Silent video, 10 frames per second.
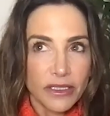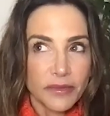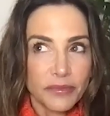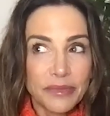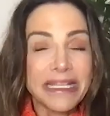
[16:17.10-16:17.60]

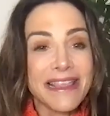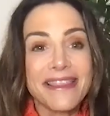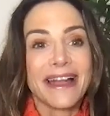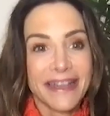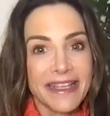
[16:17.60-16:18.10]
being
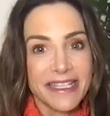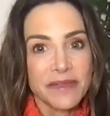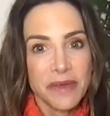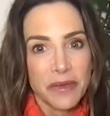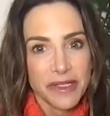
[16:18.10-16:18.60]
that intimate
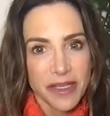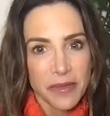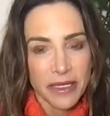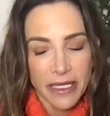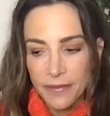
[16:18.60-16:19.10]
with
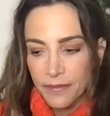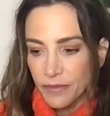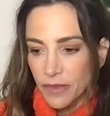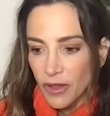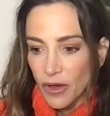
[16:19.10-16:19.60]
somebody
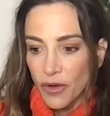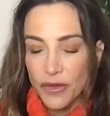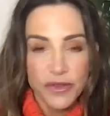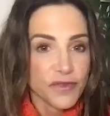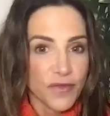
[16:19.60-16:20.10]
or
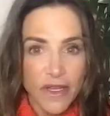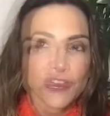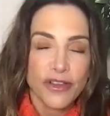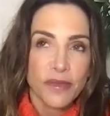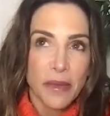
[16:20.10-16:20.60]
there's fear. In
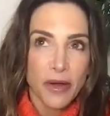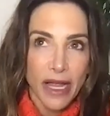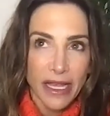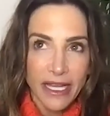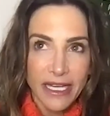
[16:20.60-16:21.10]
my book, I
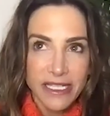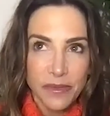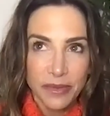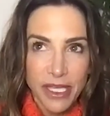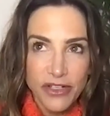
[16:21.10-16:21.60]
get into the
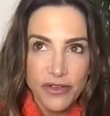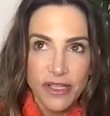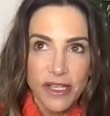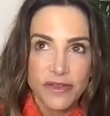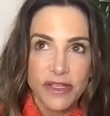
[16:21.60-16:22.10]
pleasure
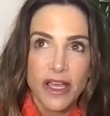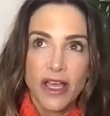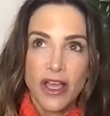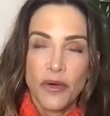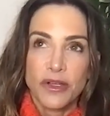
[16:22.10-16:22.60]
thieves,
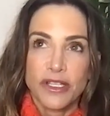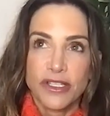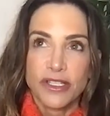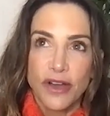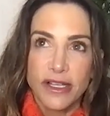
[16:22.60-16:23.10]
which is
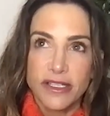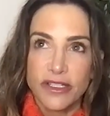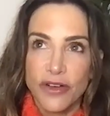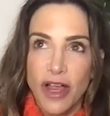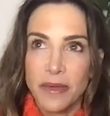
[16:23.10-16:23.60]
stress,
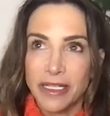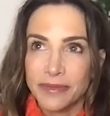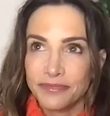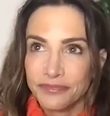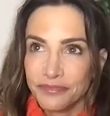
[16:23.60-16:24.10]
trauma,
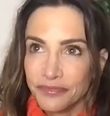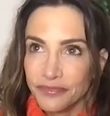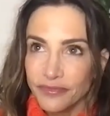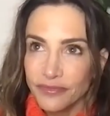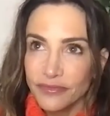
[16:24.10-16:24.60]

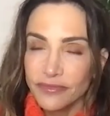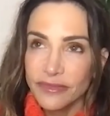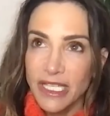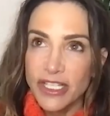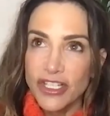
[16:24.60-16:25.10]

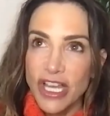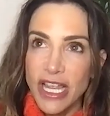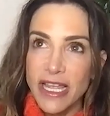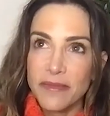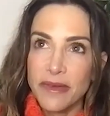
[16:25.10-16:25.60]
and shame.